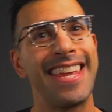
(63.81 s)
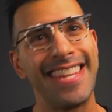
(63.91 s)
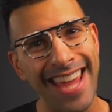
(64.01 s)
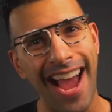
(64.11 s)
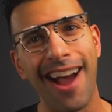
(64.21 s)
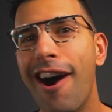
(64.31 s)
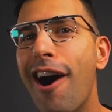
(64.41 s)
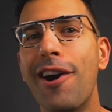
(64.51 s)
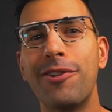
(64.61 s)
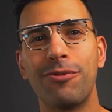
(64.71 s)
Yeah,
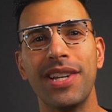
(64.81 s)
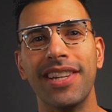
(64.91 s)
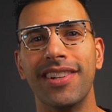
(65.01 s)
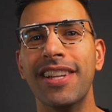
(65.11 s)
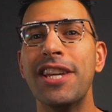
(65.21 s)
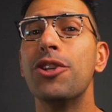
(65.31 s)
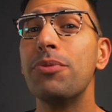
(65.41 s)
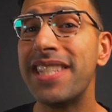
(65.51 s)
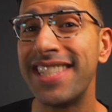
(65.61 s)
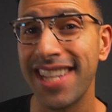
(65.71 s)
unreal. You'll
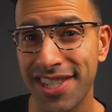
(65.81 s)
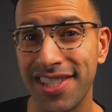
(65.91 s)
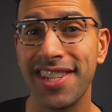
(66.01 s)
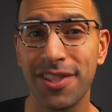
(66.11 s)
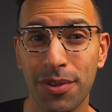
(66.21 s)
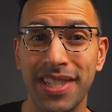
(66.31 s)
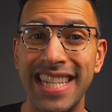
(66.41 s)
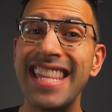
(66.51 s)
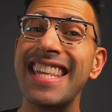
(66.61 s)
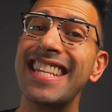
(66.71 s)
be sectioning those
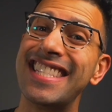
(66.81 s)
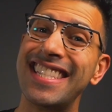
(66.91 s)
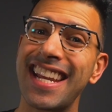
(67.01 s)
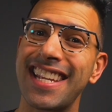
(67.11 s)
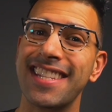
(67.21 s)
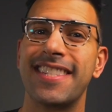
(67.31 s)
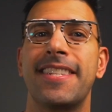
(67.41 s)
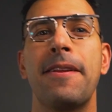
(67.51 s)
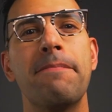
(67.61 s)
teeth in seconds.